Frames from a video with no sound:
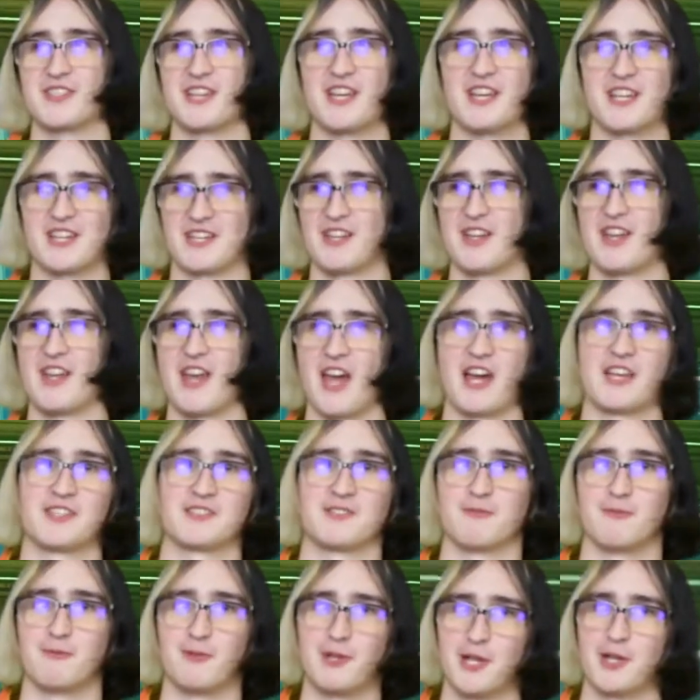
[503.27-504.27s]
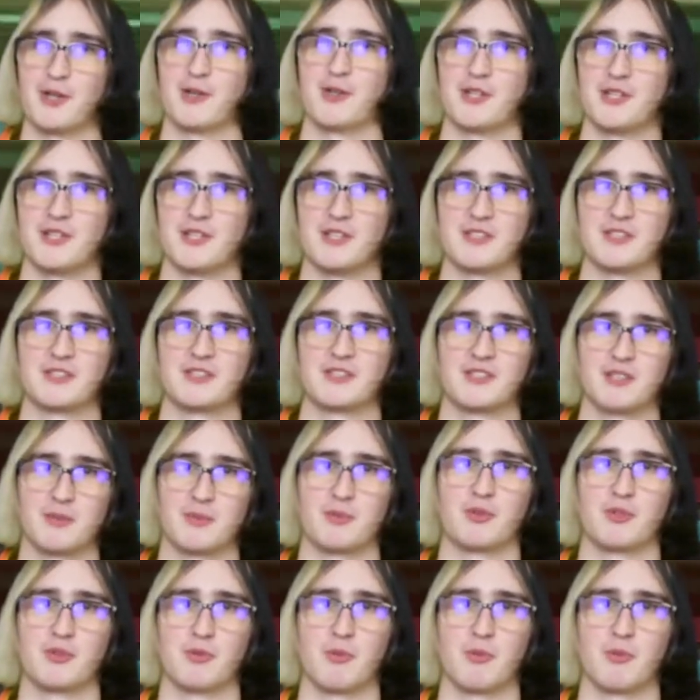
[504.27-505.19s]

it has a very similar